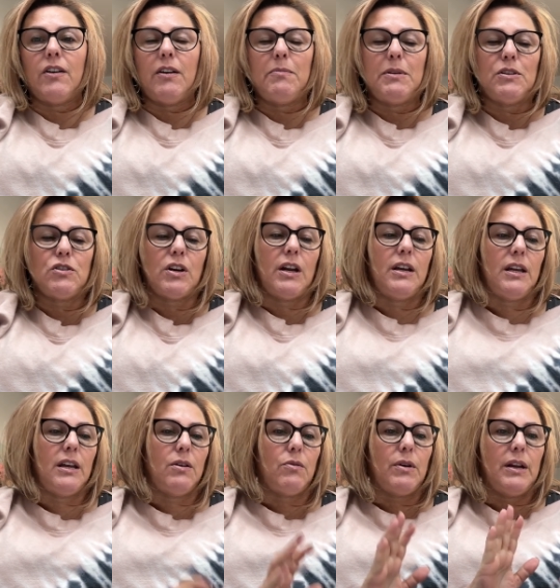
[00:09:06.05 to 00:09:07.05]
I've been trying to
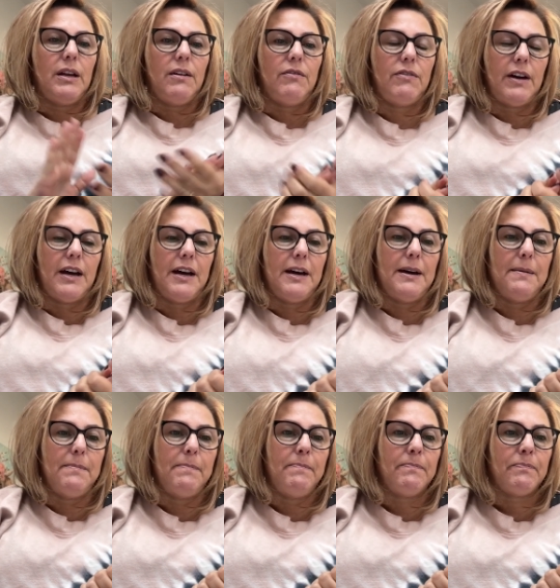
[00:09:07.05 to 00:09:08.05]
get rid of,
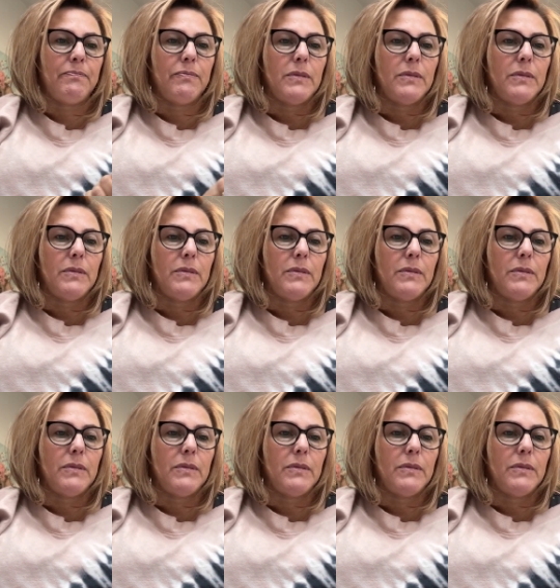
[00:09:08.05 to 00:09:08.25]
um,